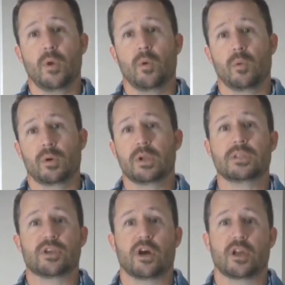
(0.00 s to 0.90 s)
we're going to
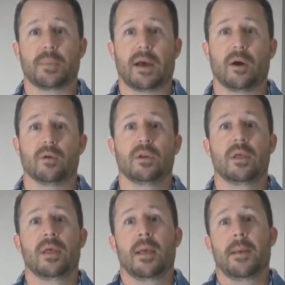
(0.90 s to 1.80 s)
talk about
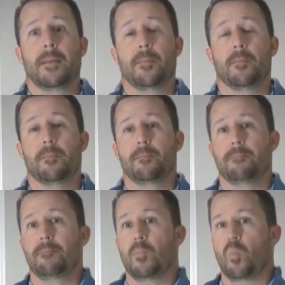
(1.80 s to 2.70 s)

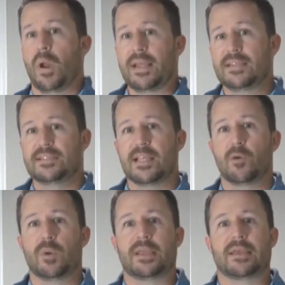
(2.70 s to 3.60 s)
ways that
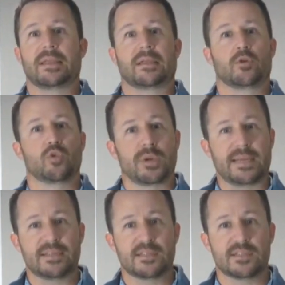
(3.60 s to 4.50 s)
we can
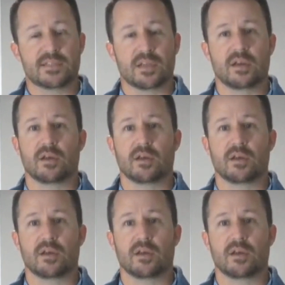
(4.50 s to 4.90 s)
increase